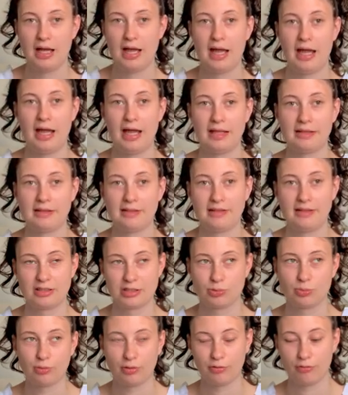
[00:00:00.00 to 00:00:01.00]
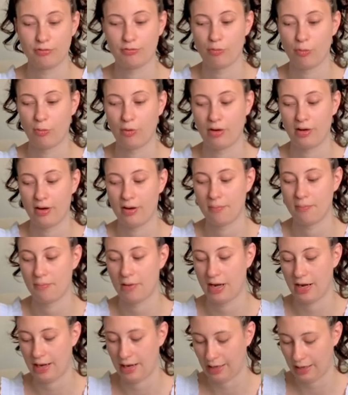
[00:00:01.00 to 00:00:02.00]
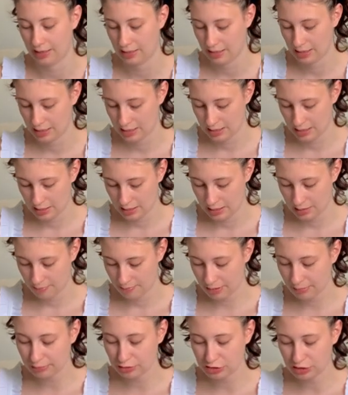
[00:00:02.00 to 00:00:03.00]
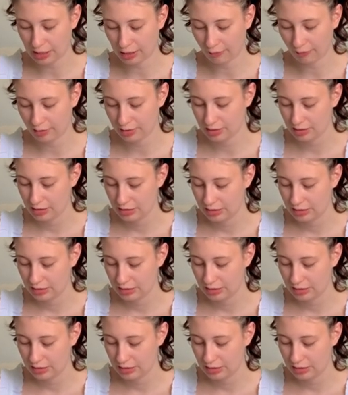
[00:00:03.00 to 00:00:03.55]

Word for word: and this one for my baby shower.